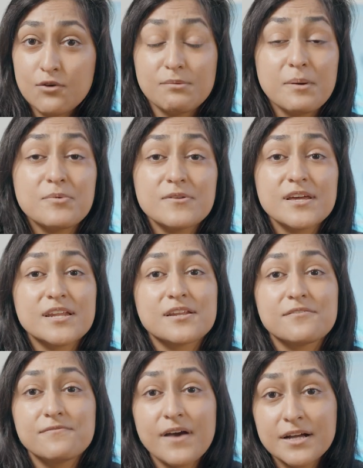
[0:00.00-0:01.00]
Remember that an
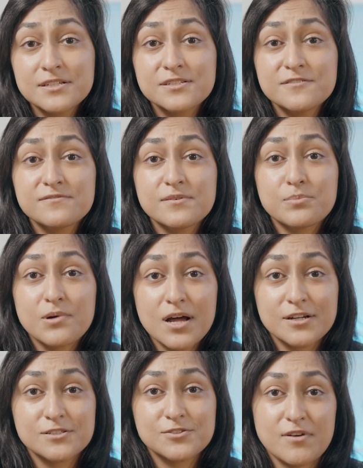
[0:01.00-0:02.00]
effective
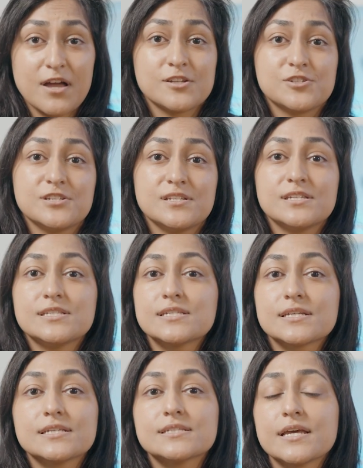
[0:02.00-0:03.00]
product strategy needs
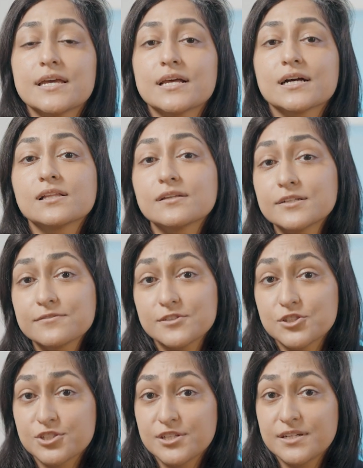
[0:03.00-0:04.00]
to contain a clear
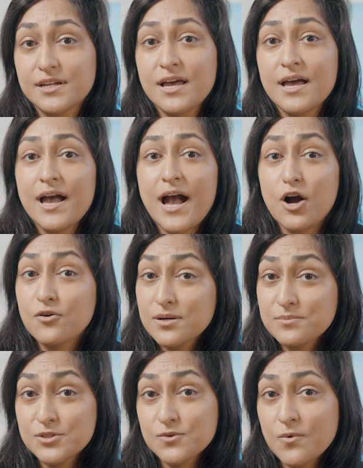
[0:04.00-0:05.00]
vision,
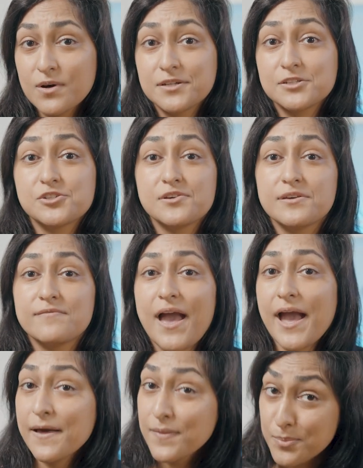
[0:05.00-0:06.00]
outcomes you want to achieve,
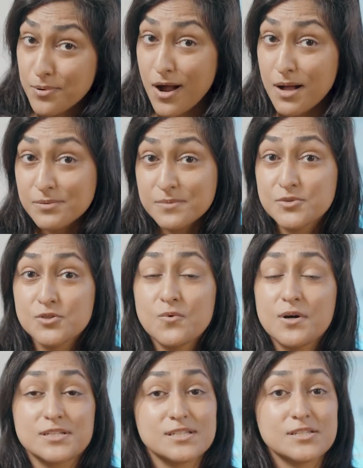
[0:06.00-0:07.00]
and the problems you
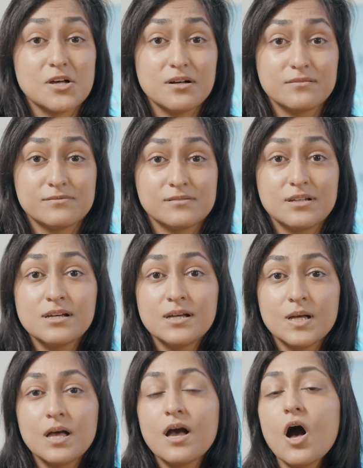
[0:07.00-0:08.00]
want to solve.
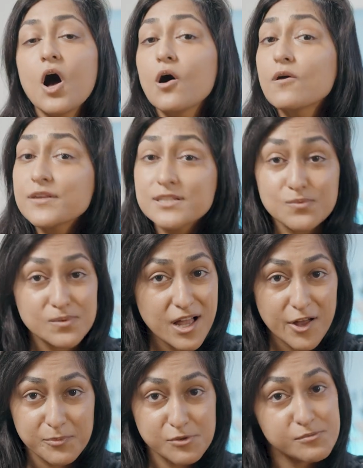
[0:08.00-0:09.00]
All this will
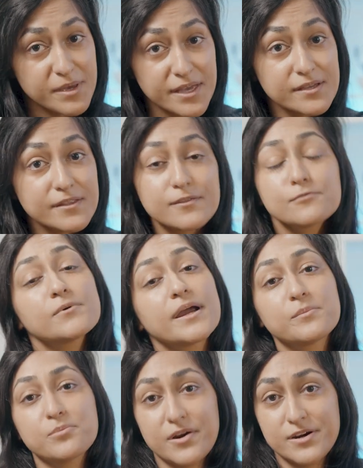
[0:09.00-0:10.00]
help you make the
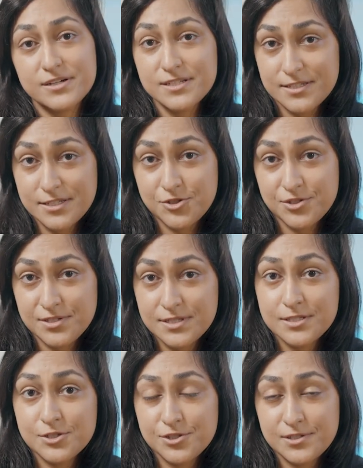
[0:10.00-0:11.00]
right prioritization
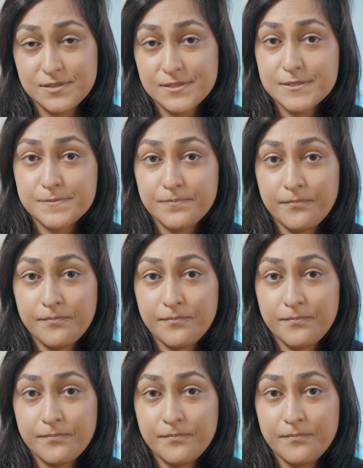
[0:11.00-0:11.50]
decisions.